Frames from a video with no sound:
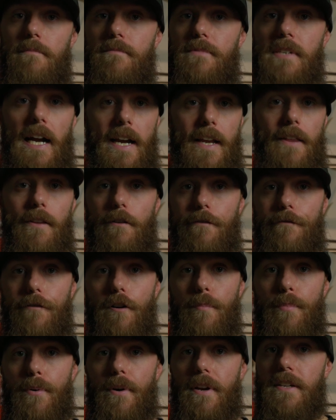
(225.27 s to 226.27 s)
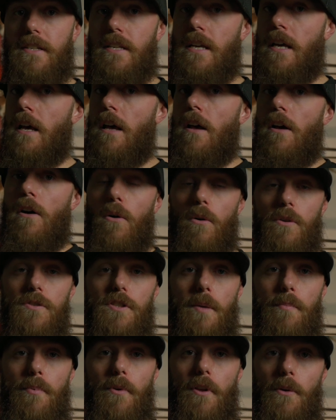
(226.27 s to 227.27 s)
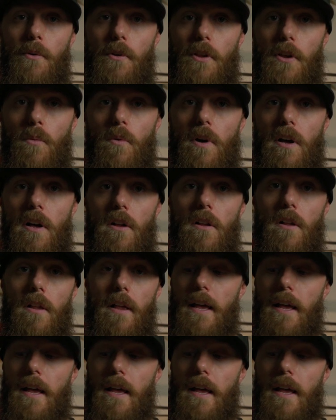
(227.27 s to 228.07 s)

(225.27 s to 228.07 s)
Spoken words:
Tiny little footprint, holds up really, really well.